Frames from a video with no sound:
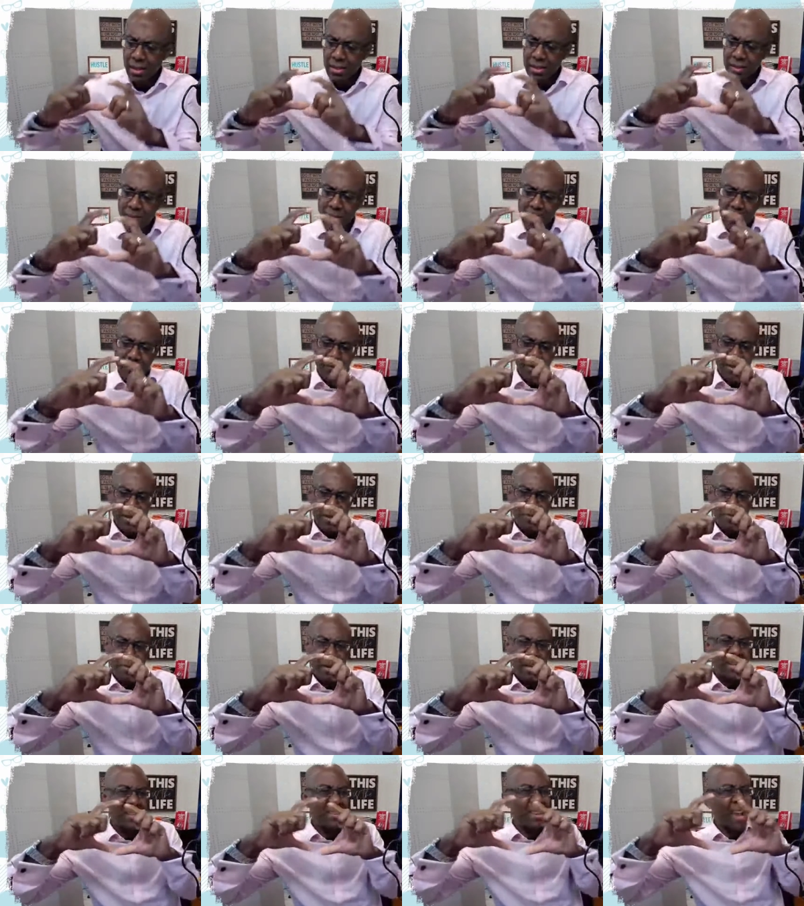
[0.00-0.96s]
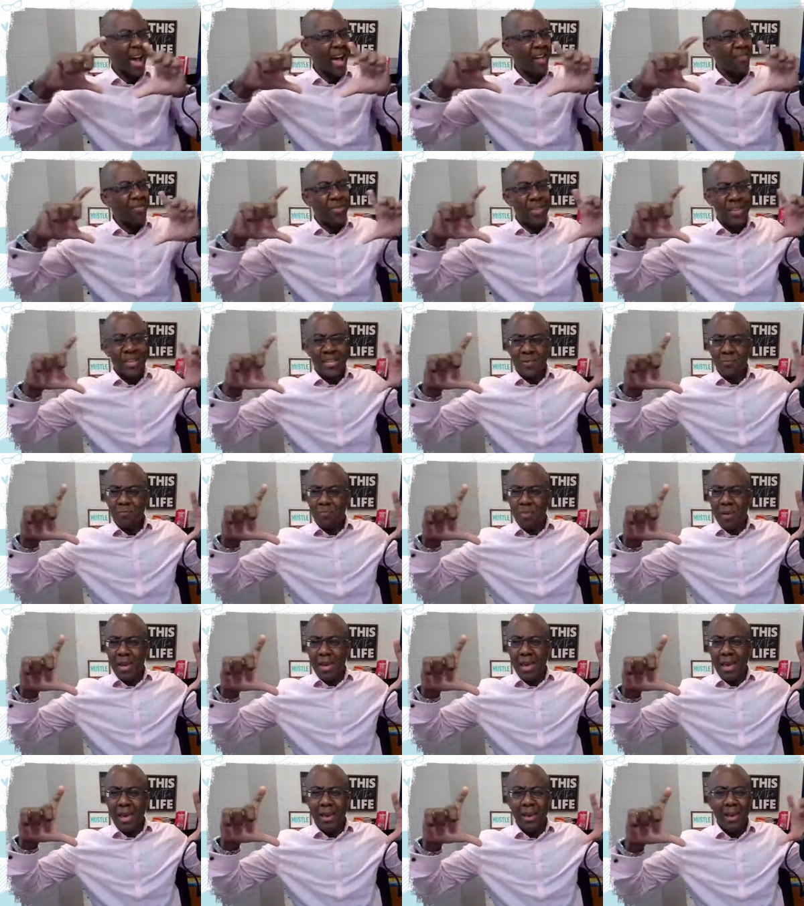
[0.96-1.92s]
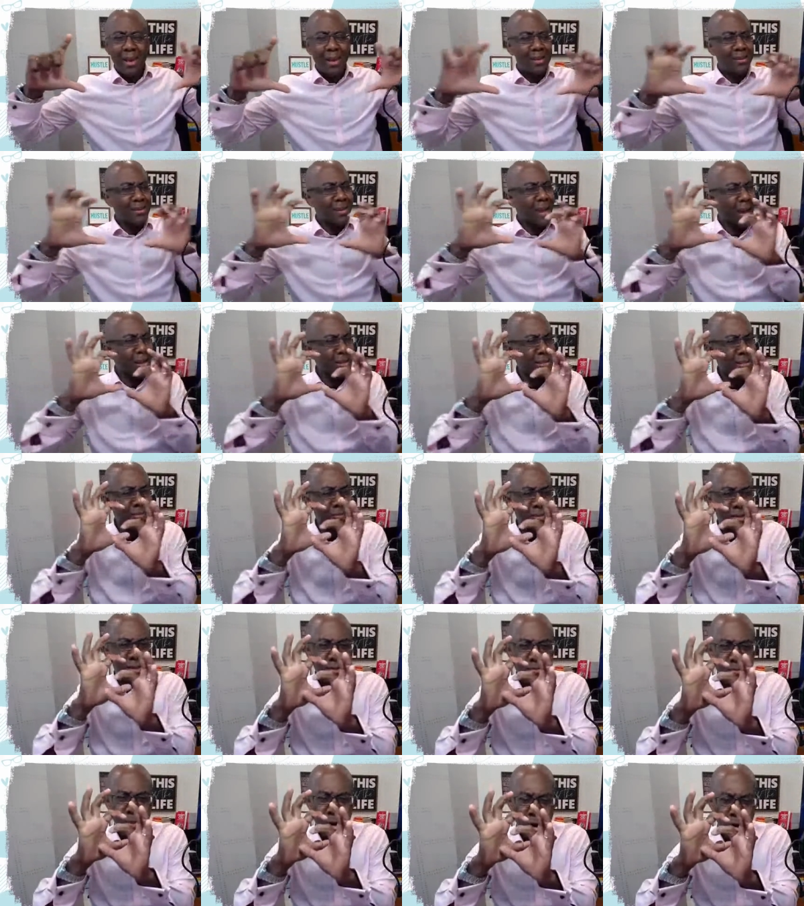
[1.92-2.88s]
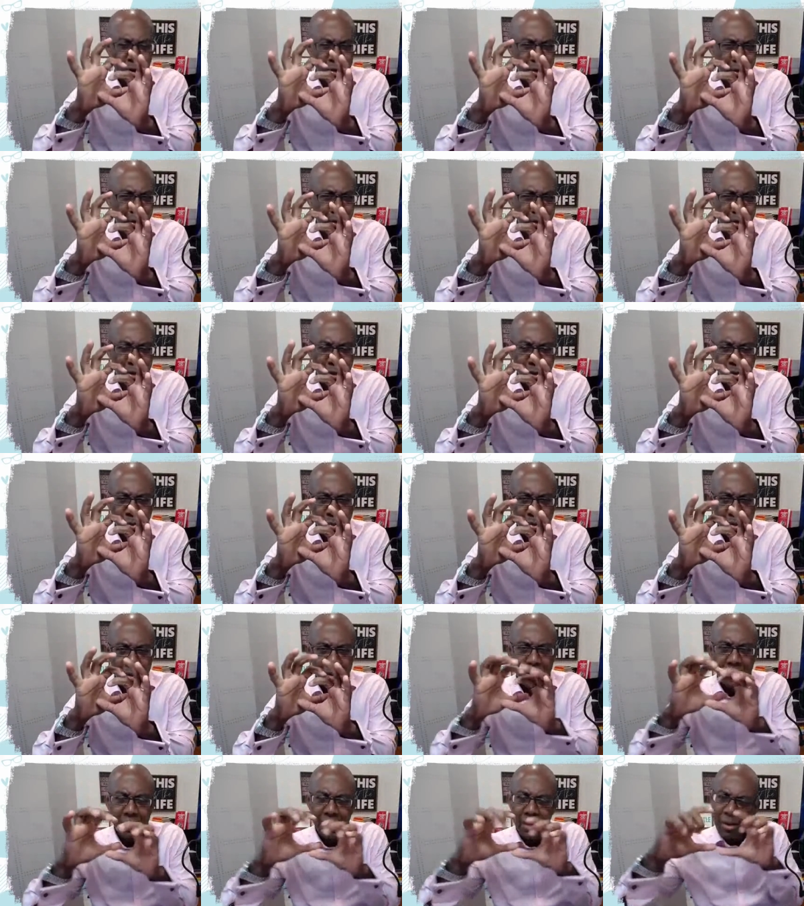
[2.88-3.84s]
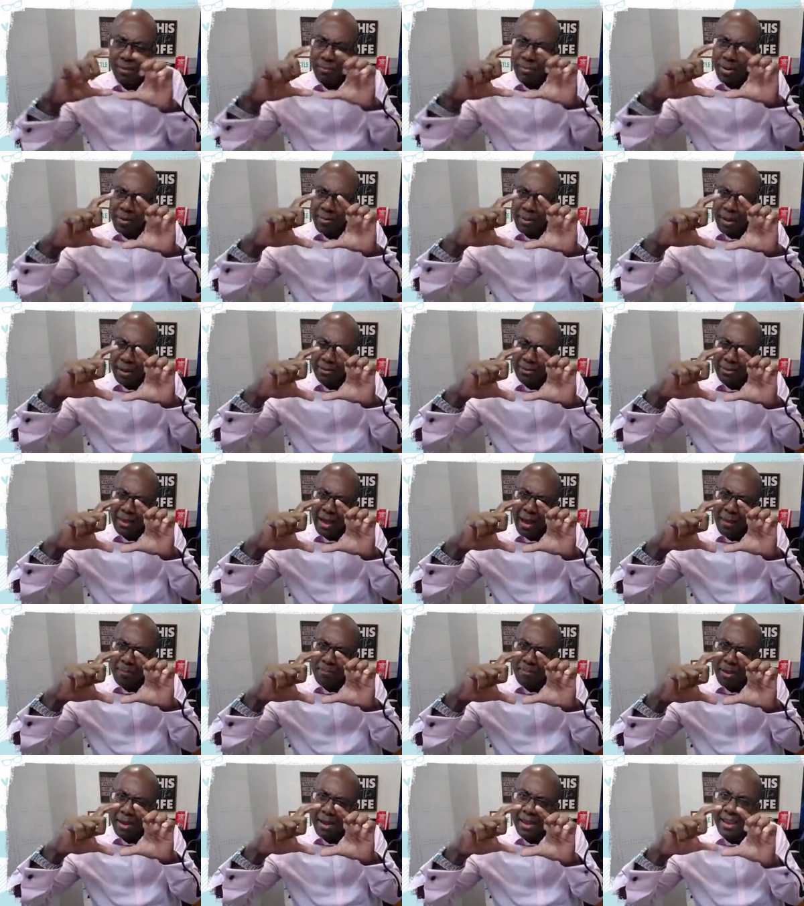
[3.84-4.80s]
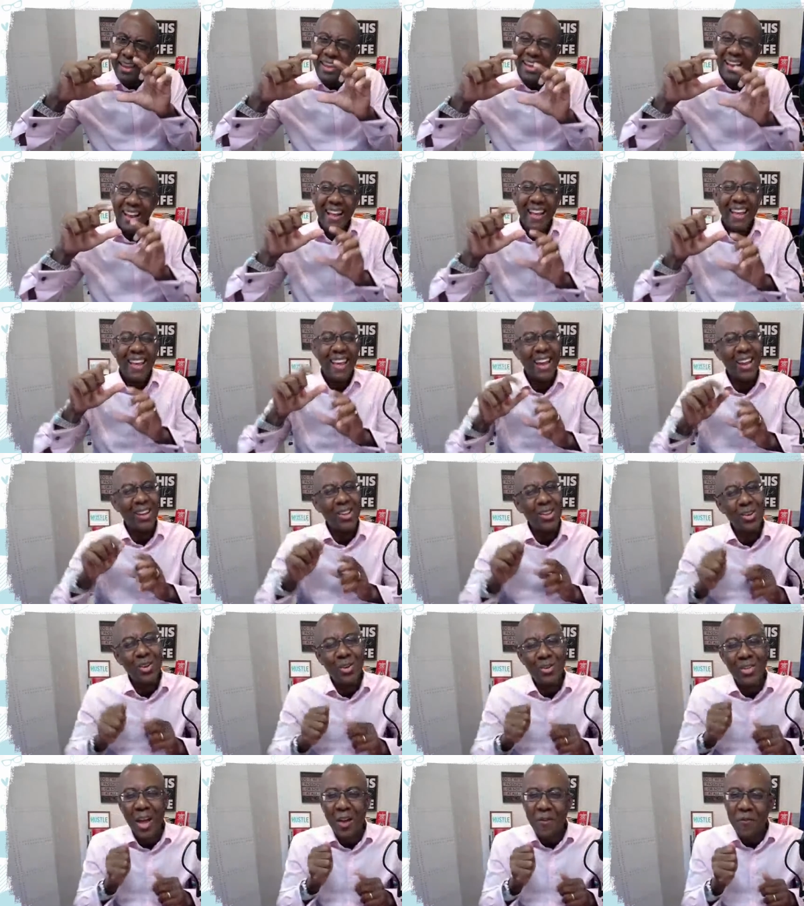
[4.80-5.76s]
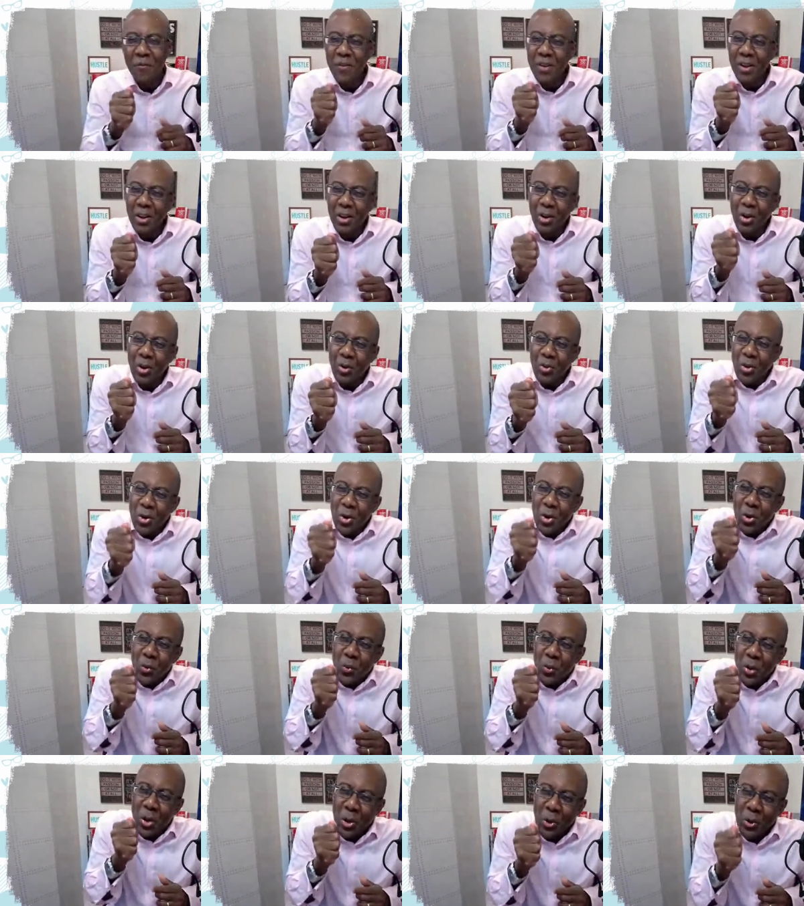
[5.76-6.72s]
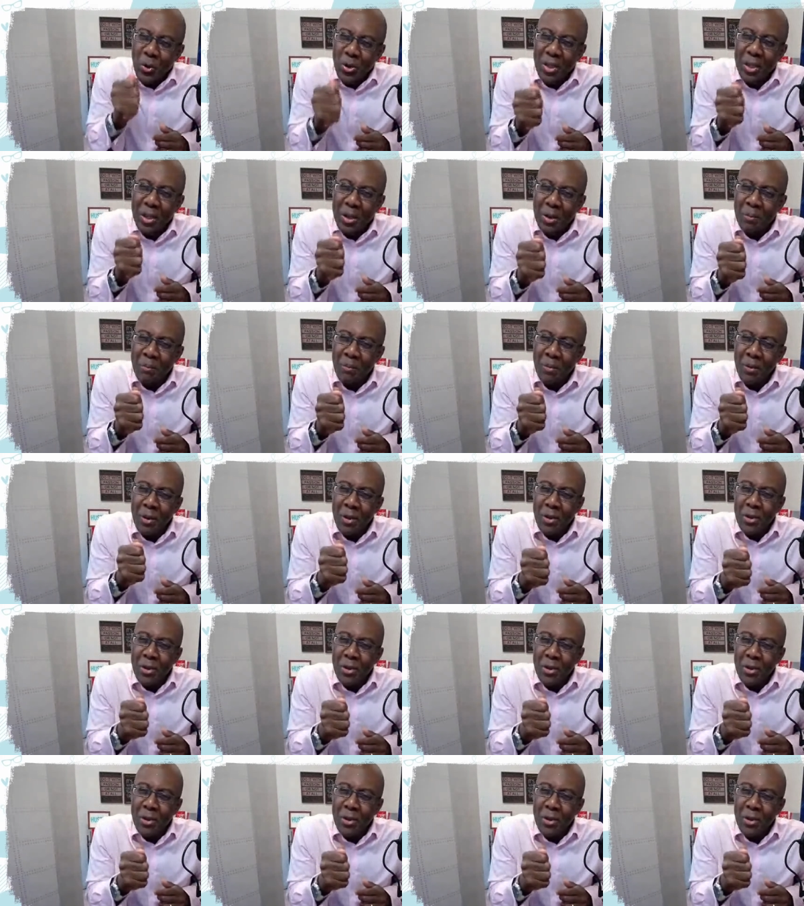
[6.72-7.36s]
It's about this big, not some small little cute ones, but about that big. And you know that feeling on the grill, Kim?